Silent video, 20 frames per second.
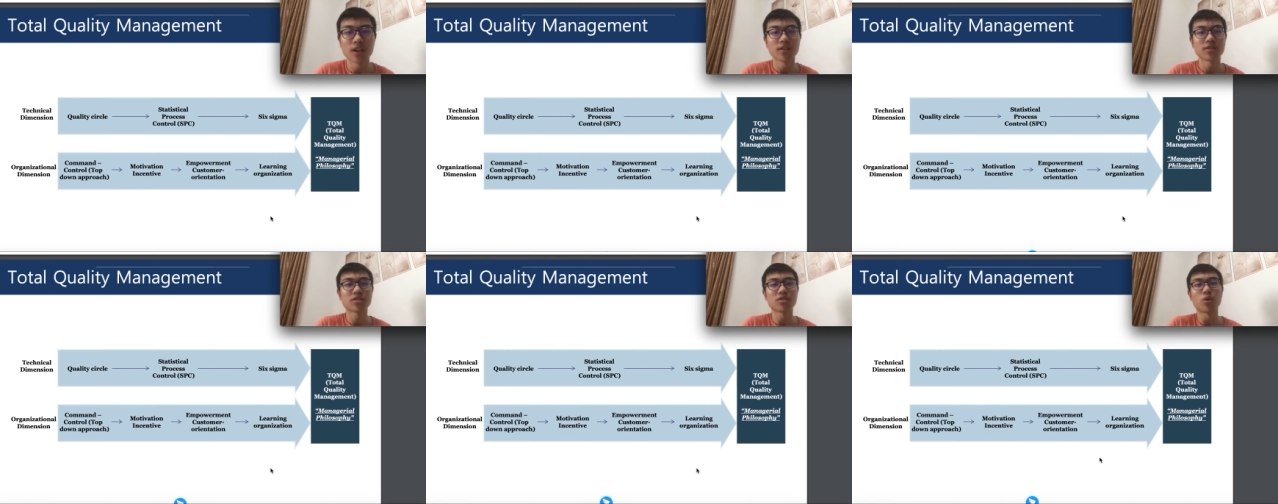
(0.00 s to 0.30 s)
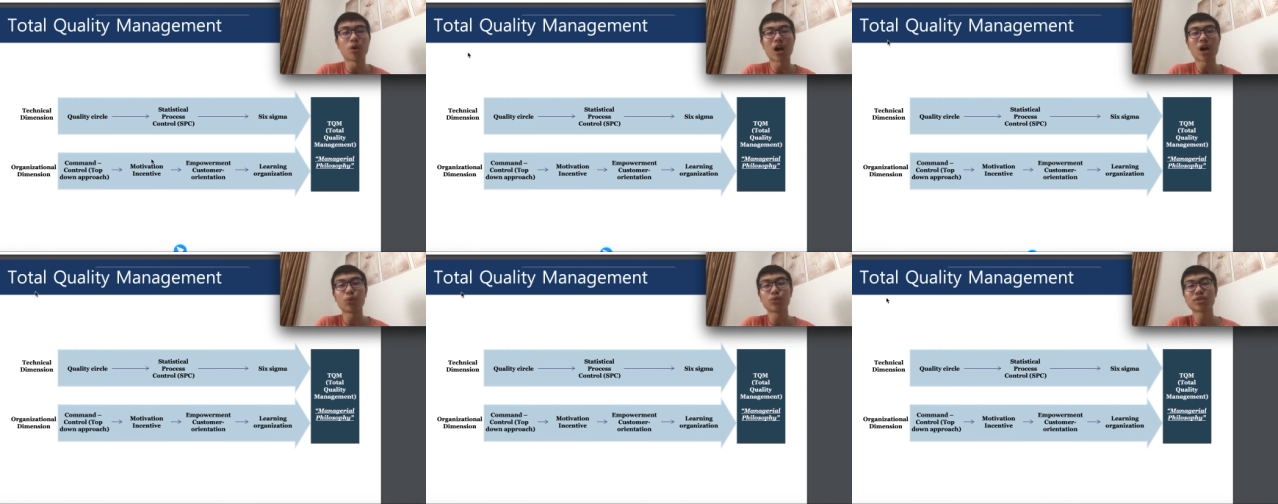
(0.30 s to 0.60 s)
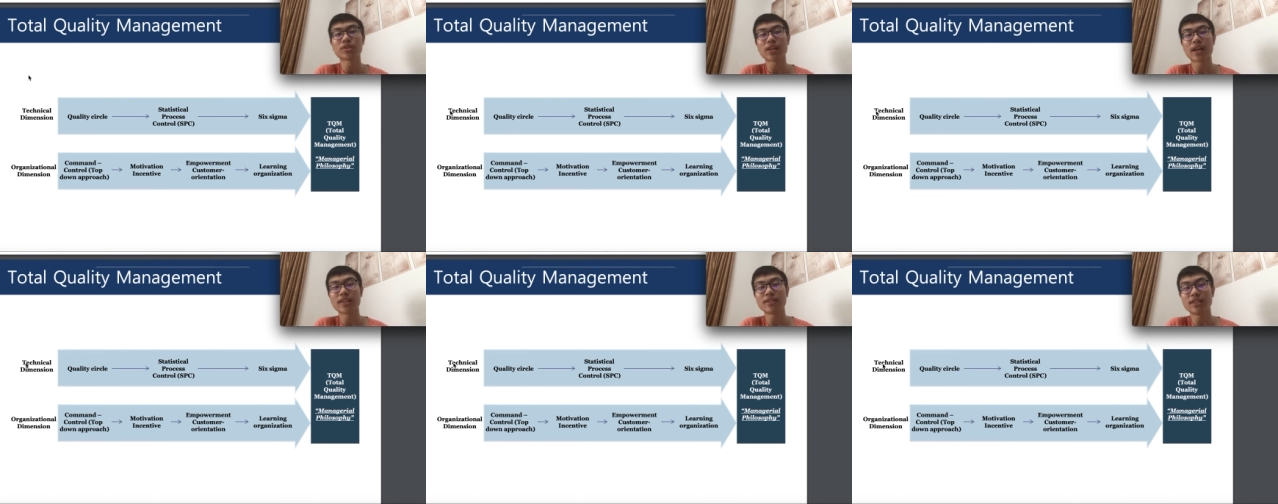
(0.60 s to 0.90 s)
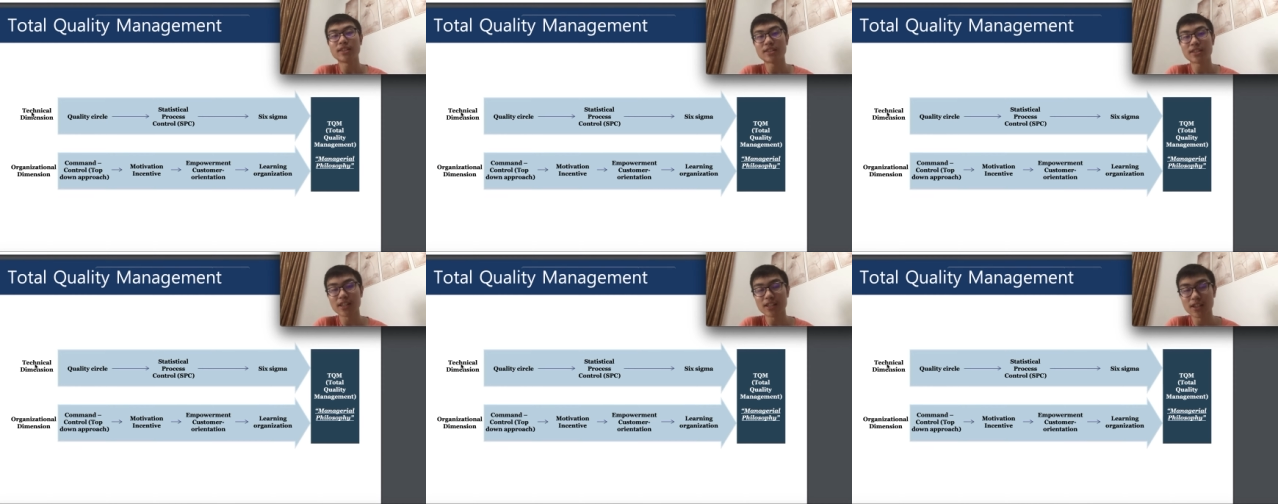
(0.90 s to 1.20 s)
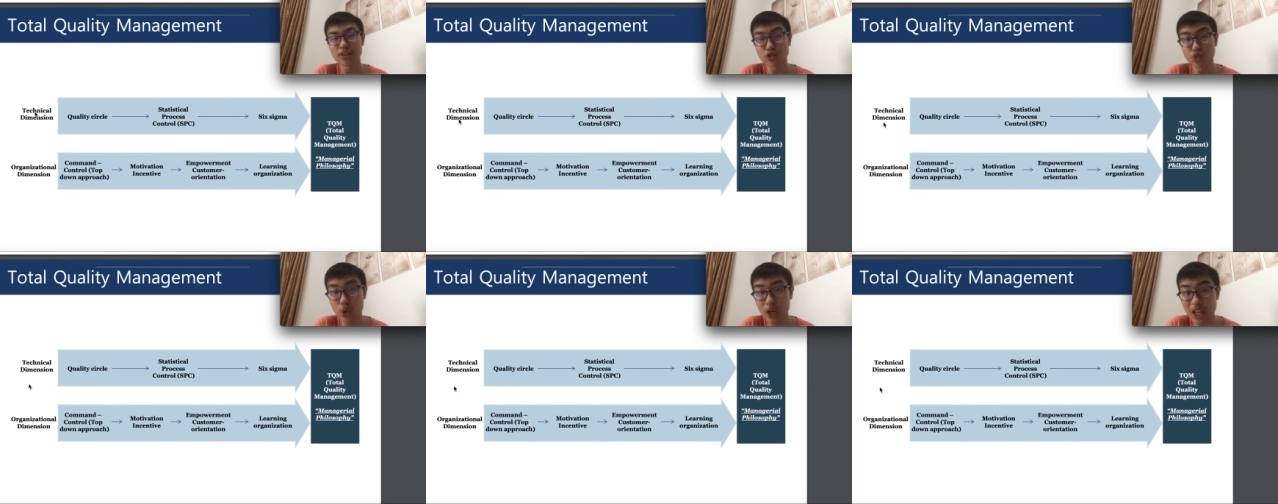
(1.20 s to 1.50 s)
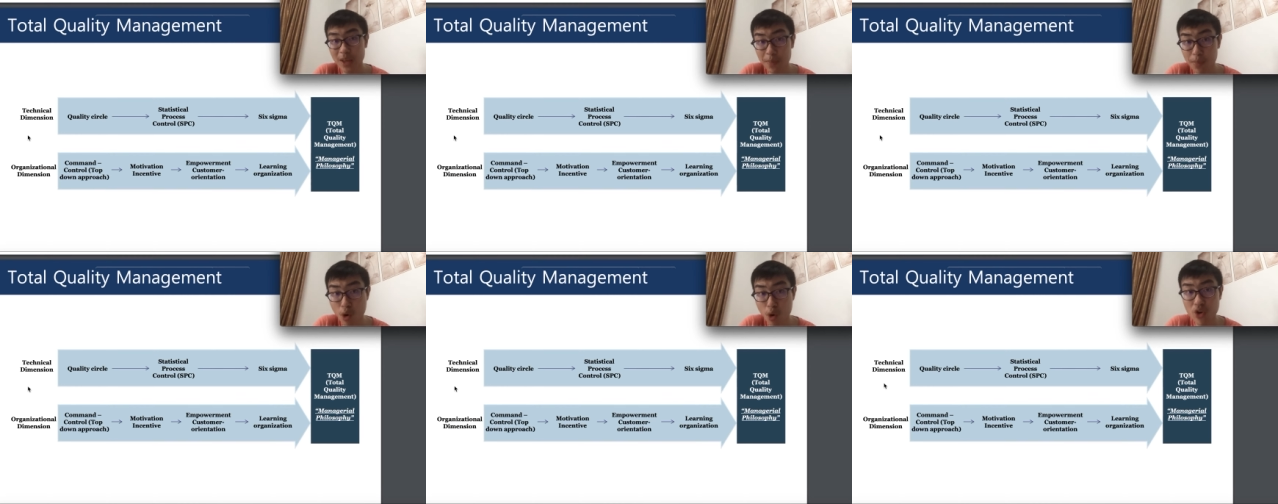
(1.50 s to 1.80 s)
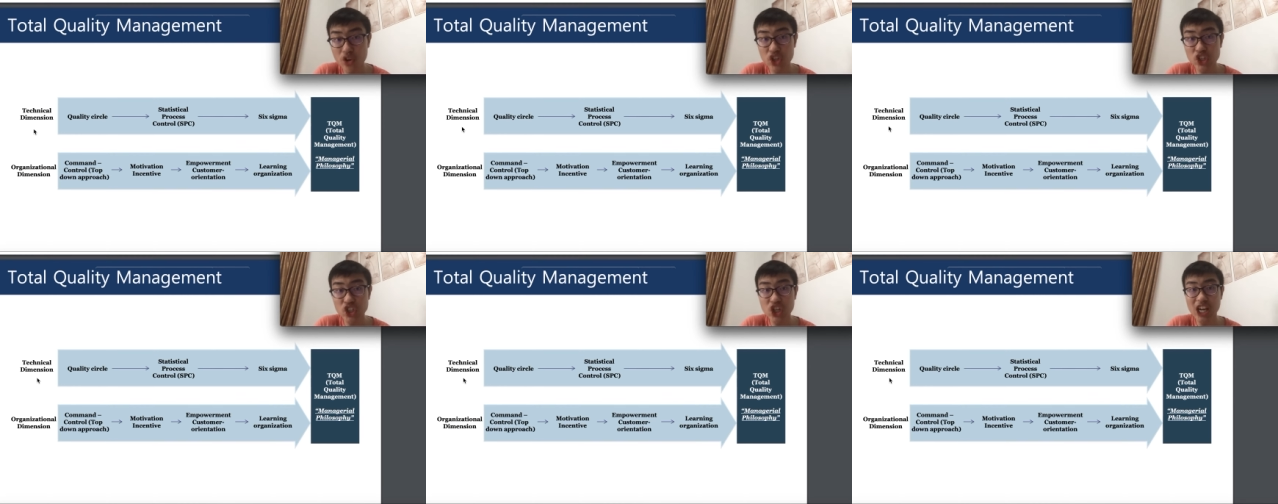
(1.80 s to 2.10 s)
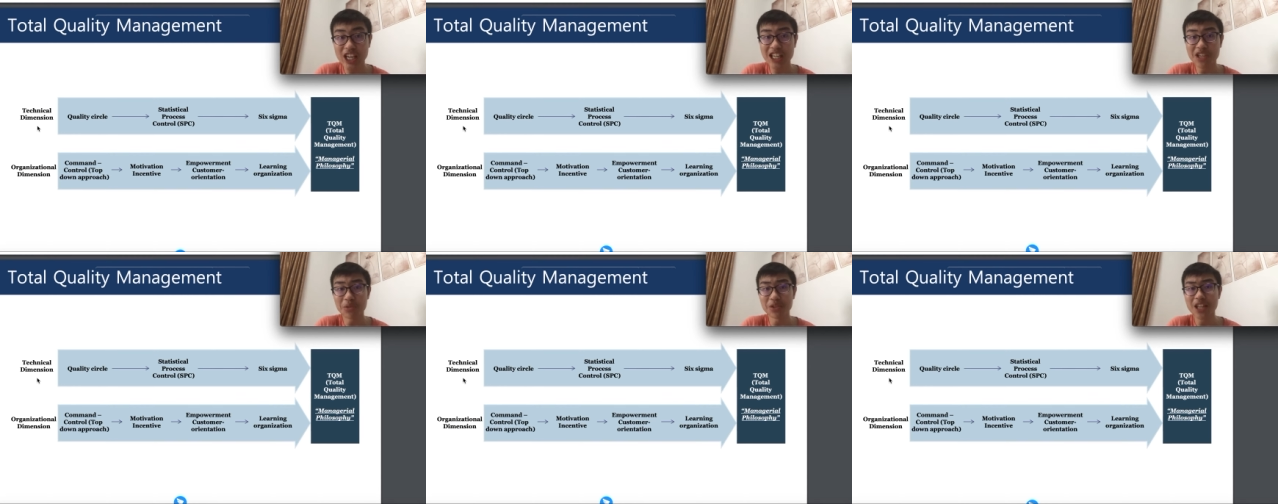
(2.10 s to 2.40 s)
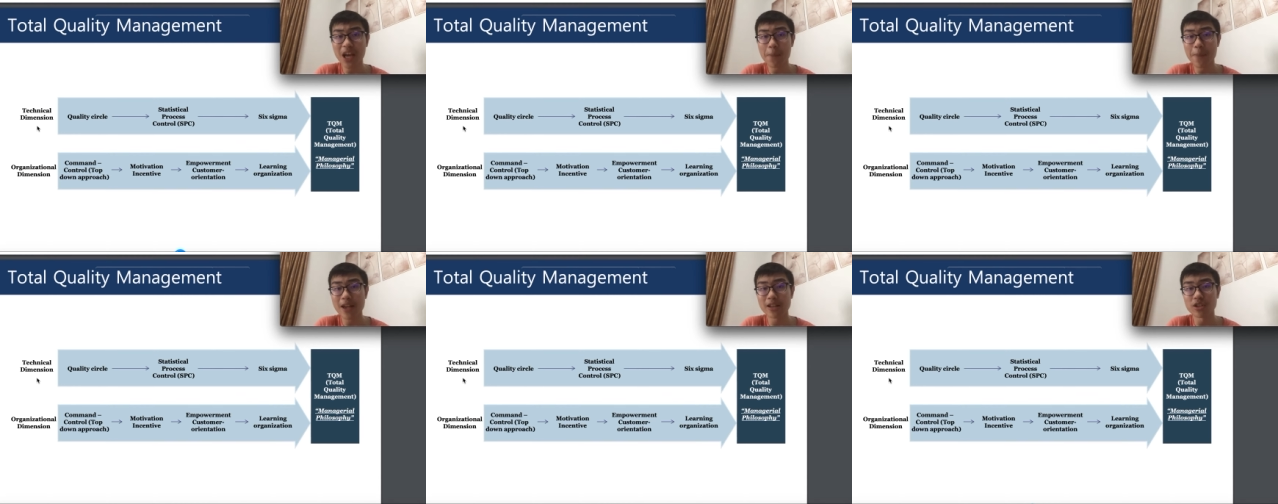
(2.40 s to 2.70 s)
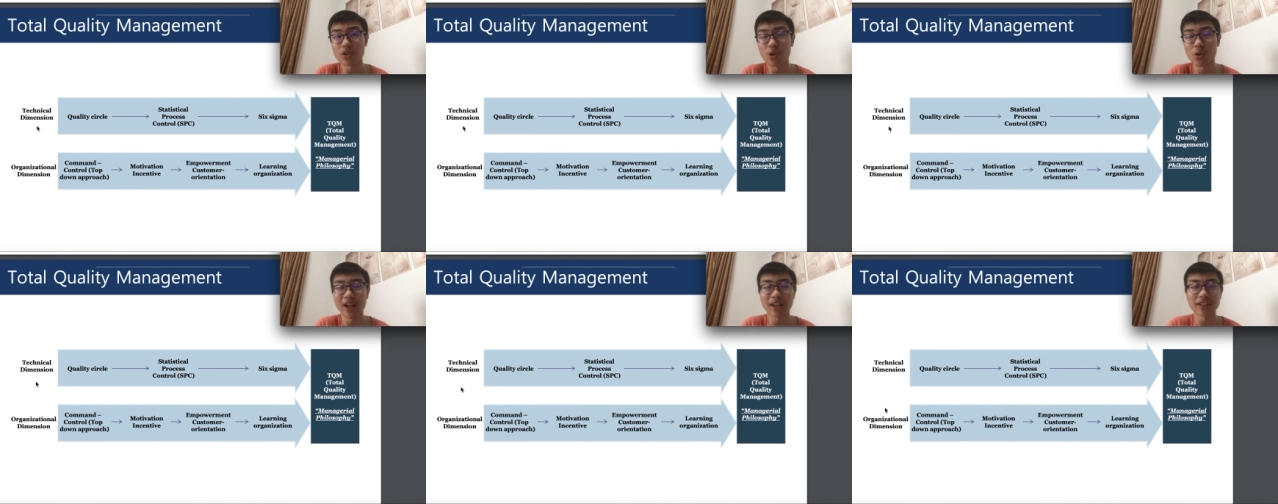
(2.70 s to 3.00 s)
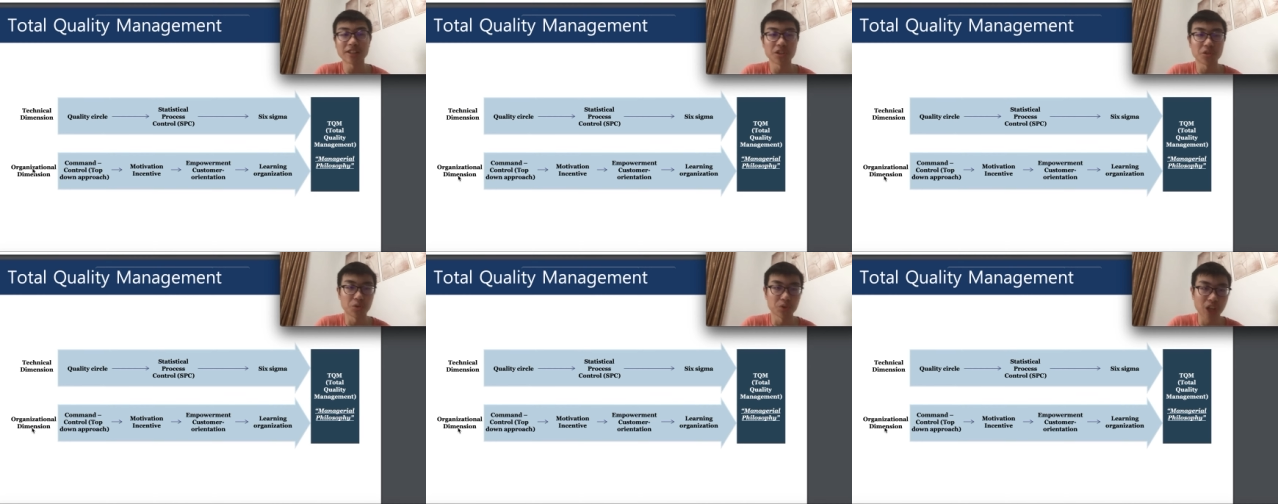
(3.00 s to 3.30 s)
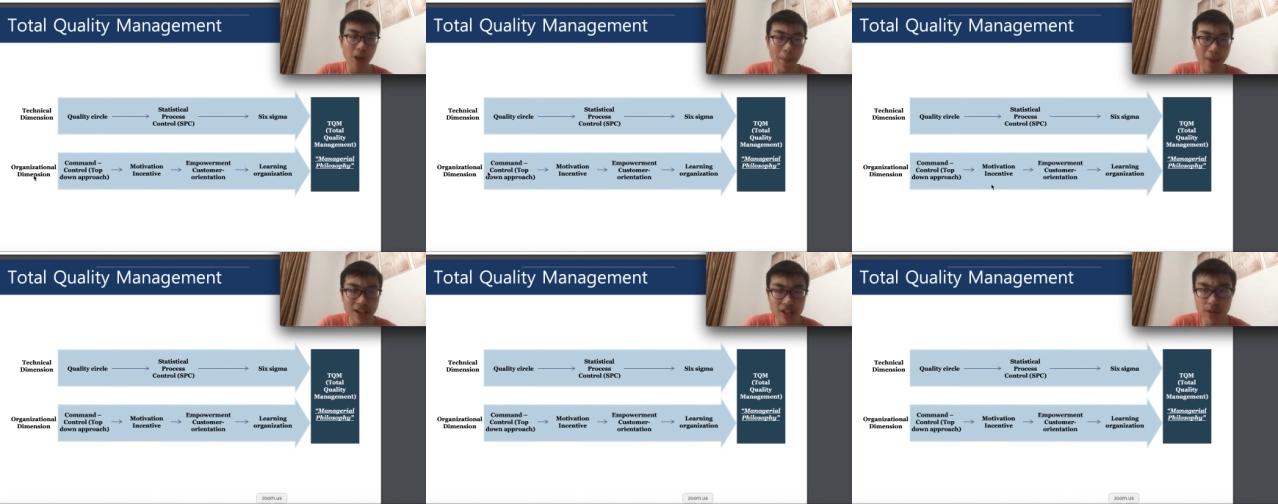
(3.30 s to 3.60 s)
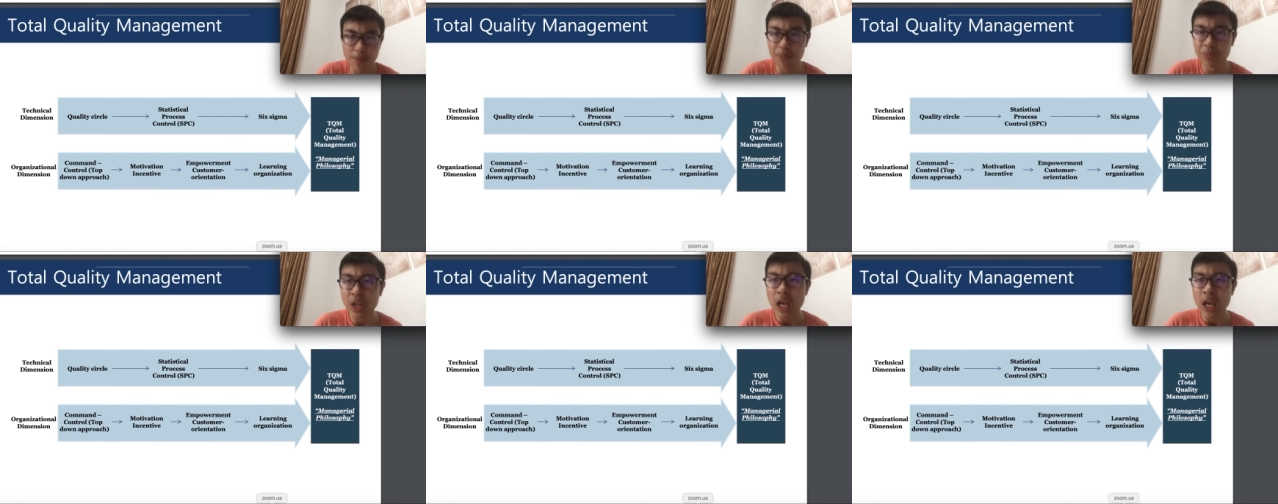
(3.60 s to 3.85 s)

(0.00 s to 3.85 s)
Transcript: So I would say this is a really important technical dimension, organizational dimension.